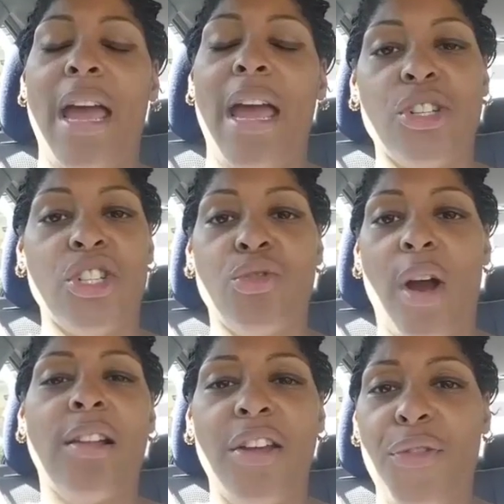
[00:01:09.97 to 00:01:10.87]
I was
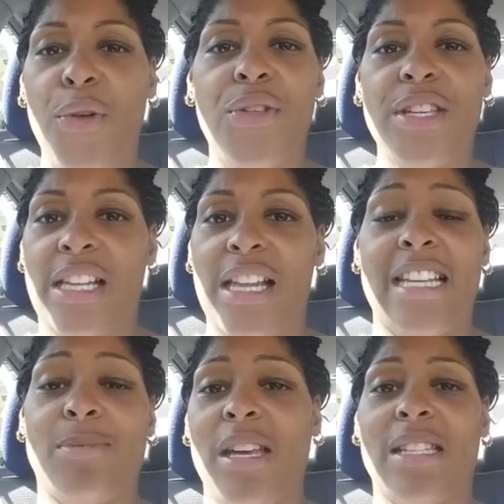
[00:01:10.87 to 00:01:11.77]
struggling through this
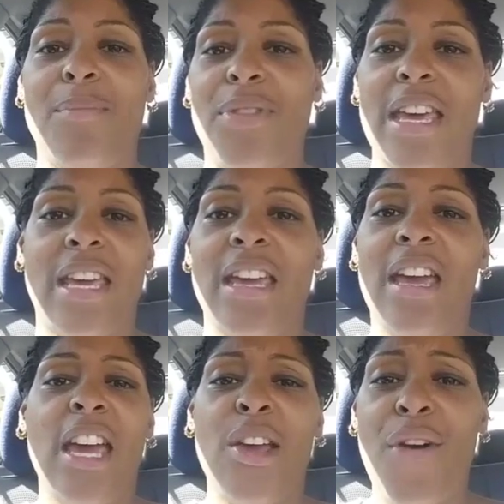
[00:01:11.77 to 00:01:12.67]
class because I'm thinking
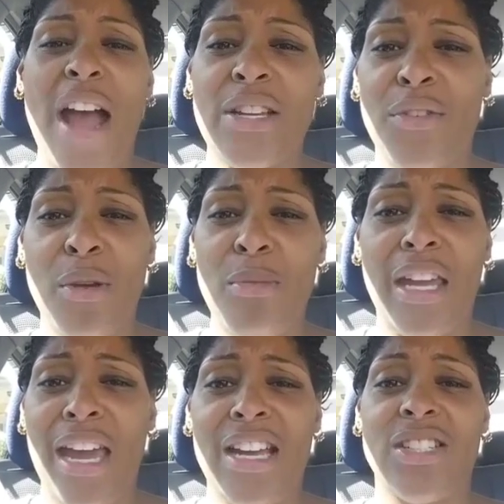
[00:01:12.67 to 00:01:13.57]
effective
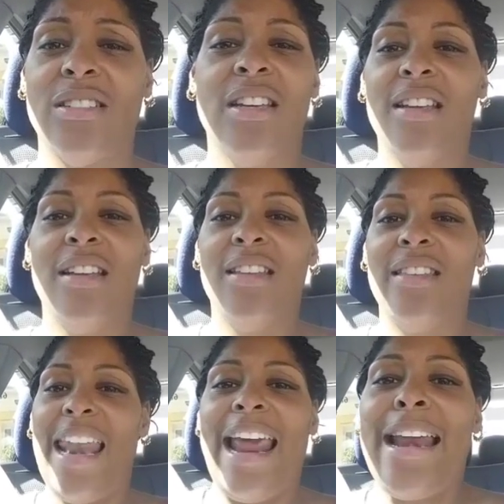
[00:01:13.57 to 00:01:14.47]
communication,
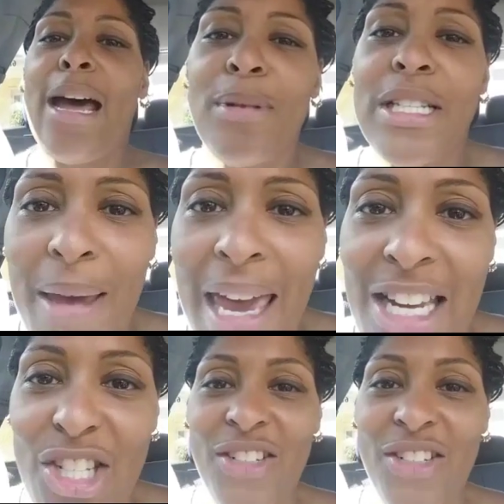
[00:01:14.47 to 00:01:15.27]
that ain't nothing but speech.